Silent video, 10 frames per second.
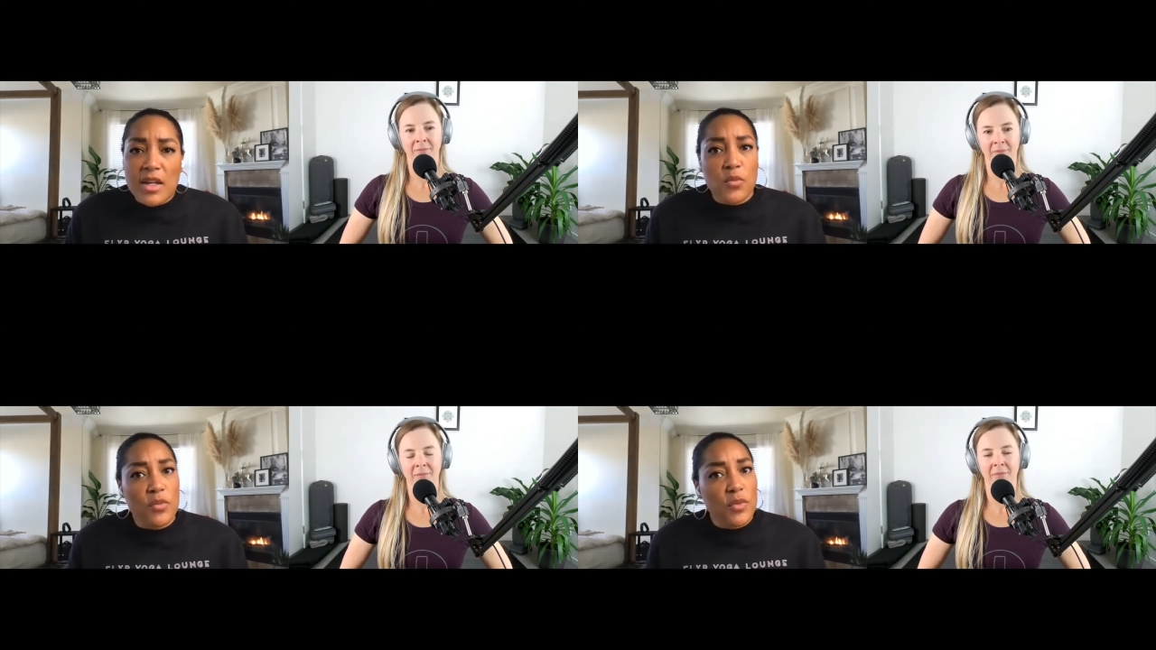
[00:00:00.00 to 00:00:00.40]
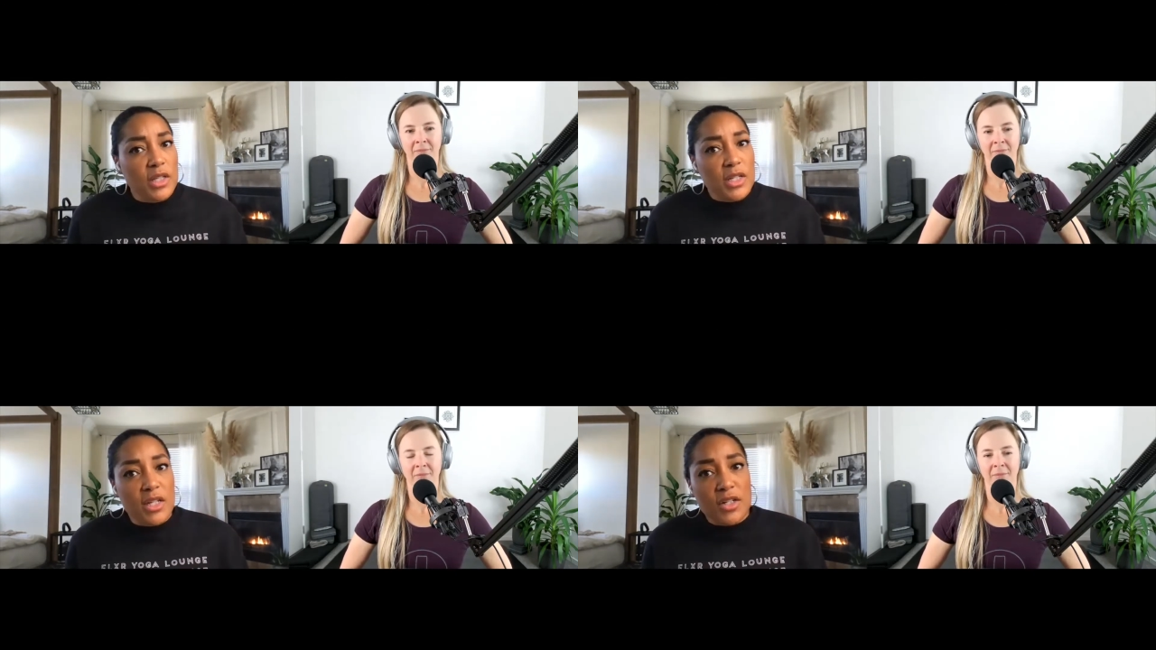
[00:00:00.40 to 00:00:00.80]
Speaker 1: And we
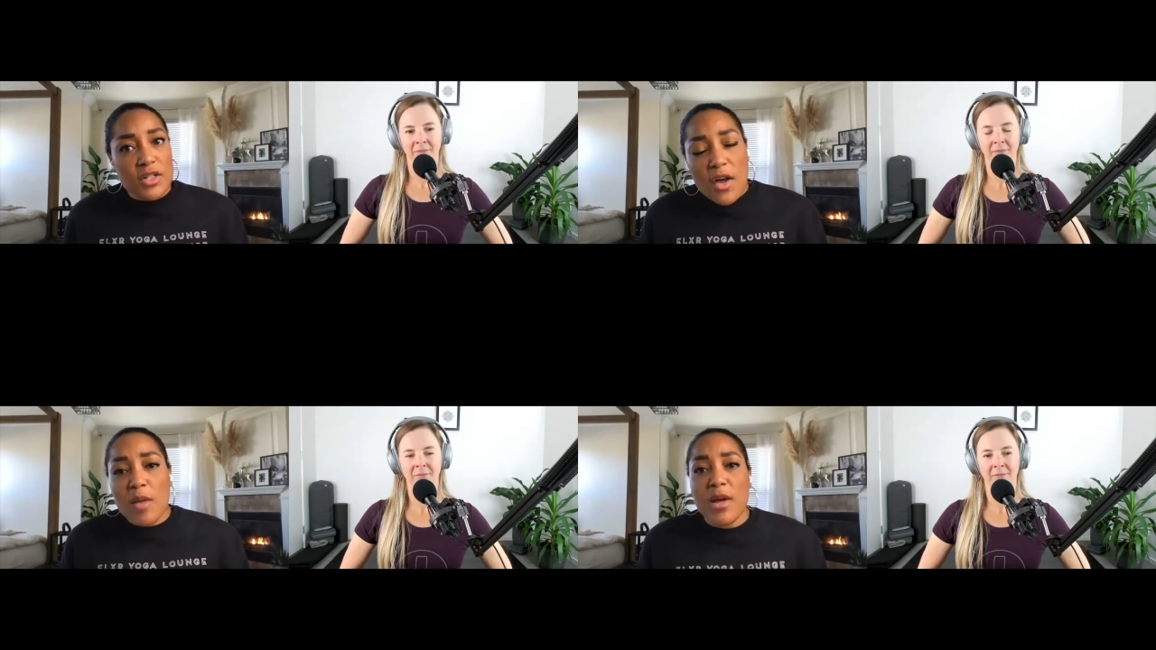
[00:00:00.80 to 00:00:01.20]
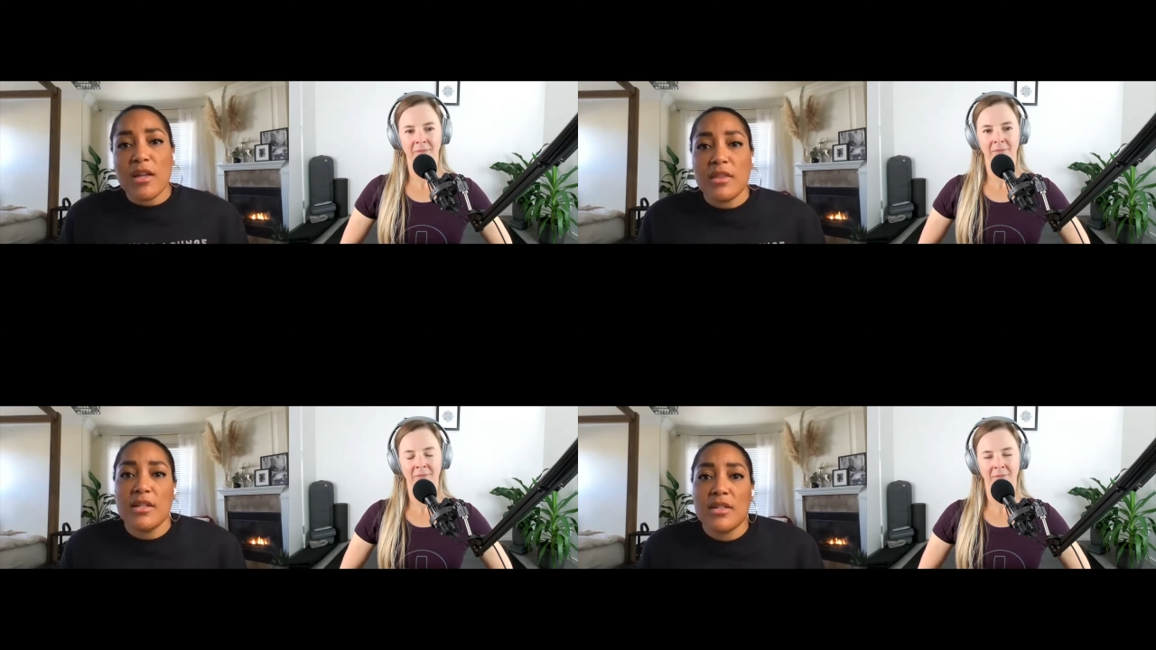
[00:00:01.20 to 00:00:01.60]
really need to talk
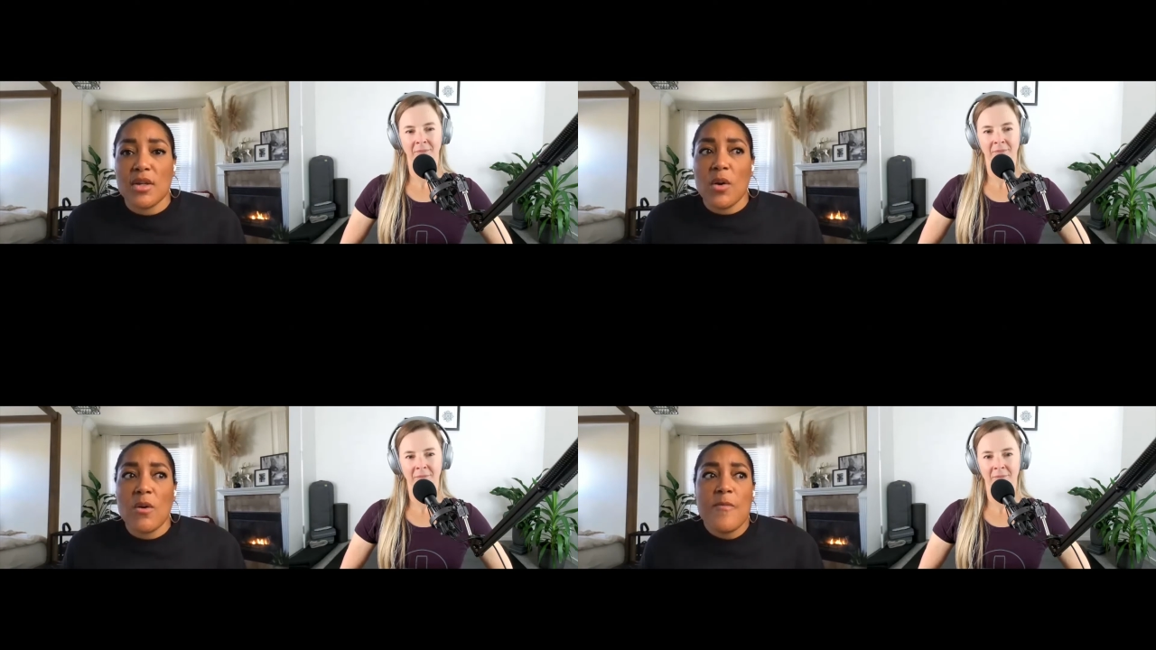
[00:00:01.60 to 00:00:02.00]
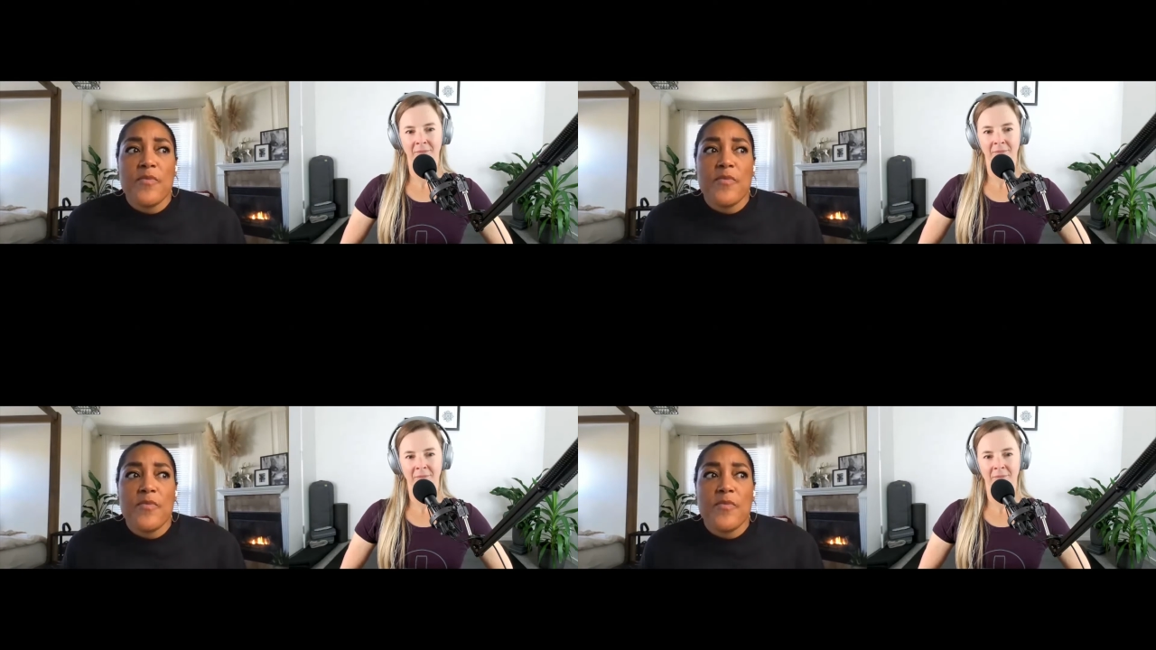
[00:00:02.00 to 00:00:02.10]
about this. So,